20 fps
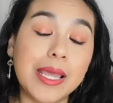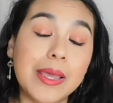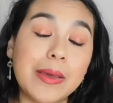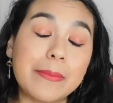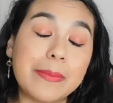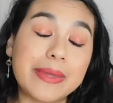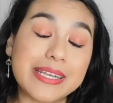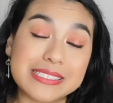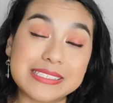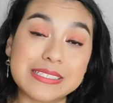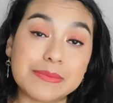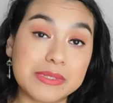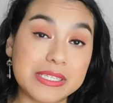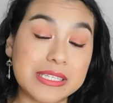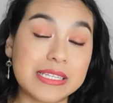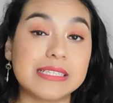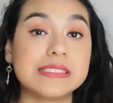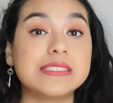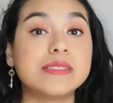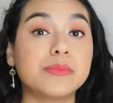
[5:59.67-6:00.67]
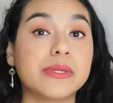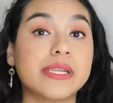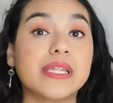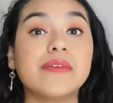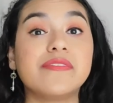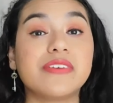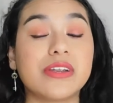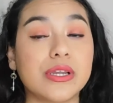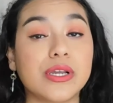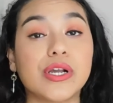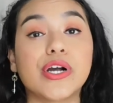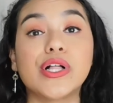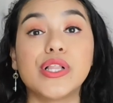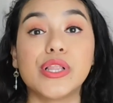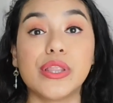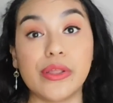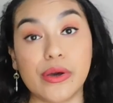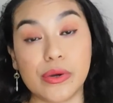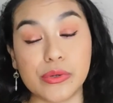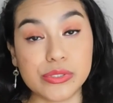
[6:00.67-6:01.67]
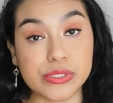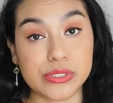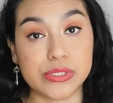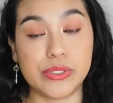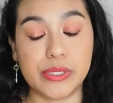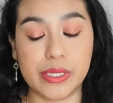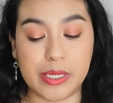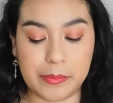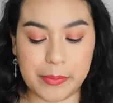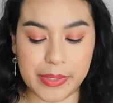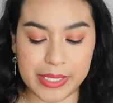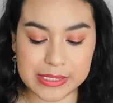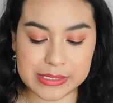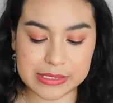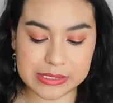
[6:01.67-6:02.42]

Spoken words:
but it's something that somebody very close to him is